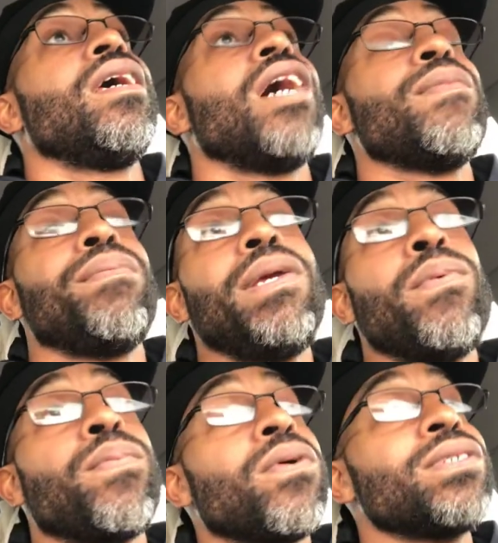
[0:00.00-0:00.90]
I'm a people
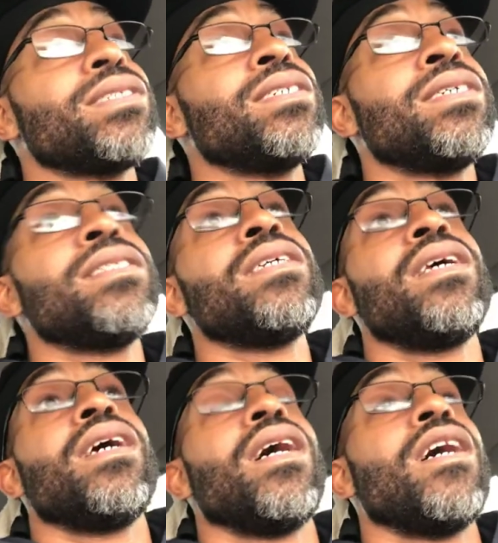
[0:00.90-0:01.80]
person.
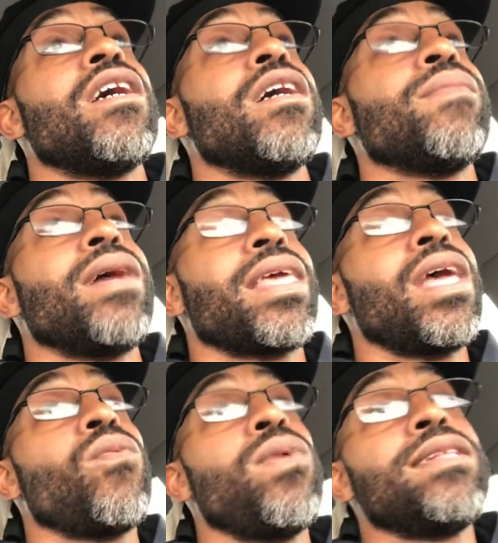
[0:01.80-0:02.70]
I
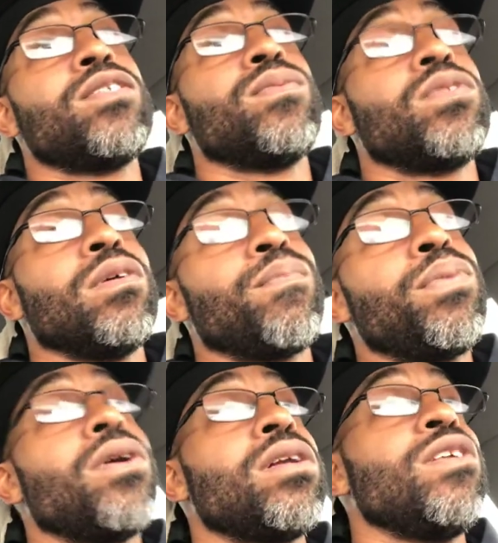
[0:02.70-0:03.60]
can't wait to
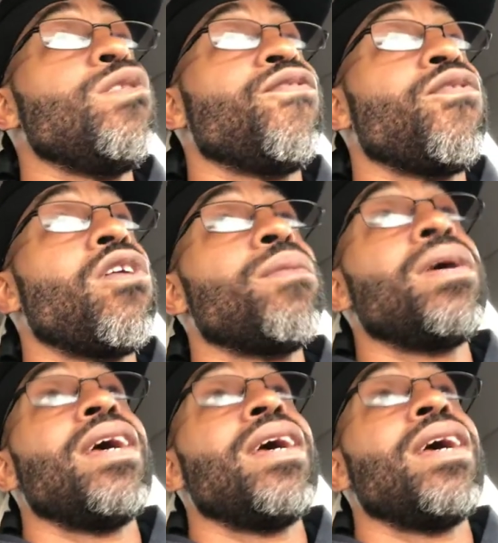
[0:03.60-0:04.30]
put on a uniform.